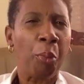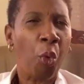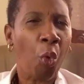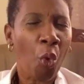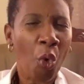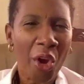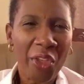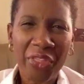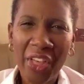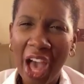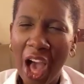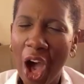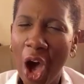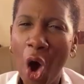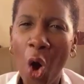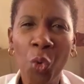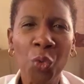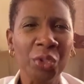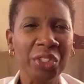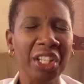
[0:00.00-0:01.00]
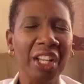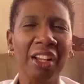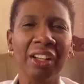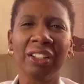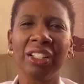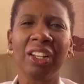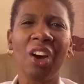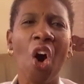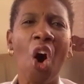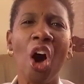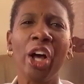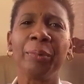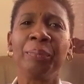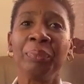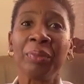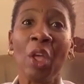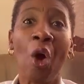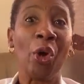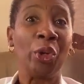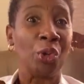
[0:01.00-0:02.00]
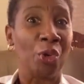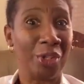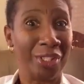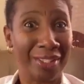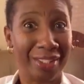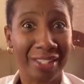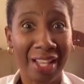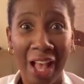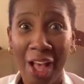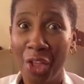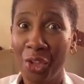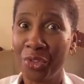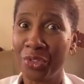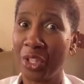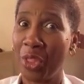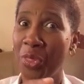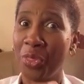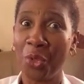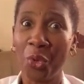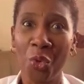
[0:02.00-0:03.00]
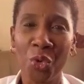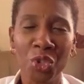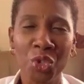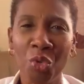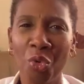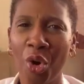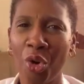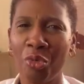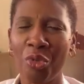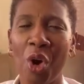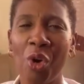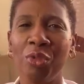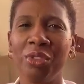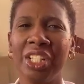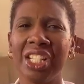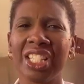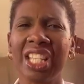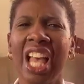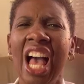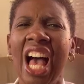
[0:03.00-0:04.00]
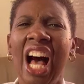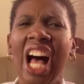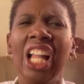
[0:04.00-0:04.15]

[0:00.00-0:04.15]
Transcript: Pour that out, dear God, on ourselves and those who are around us.